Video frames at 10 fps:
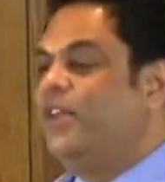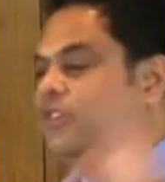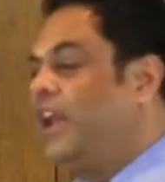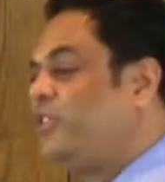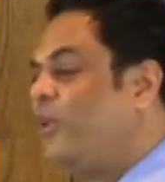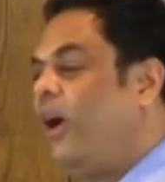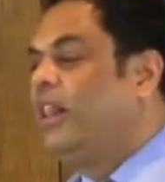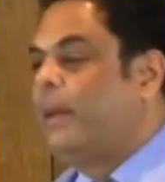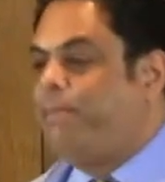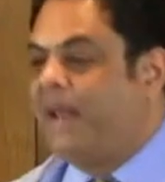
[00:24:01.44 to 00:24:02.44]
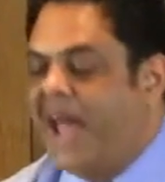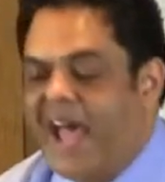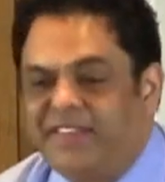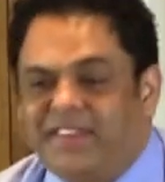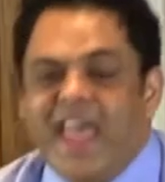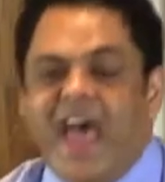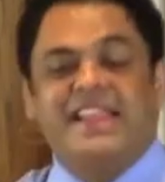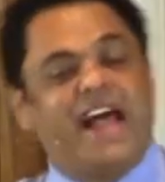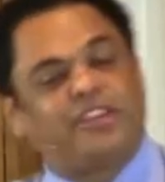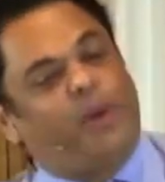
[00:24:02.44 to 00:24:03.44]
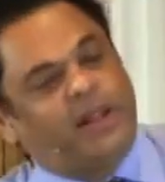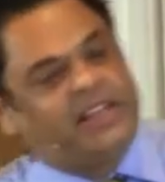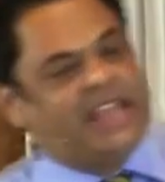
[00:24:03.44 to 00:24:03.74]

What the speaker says: listening to all the plans. And that's what the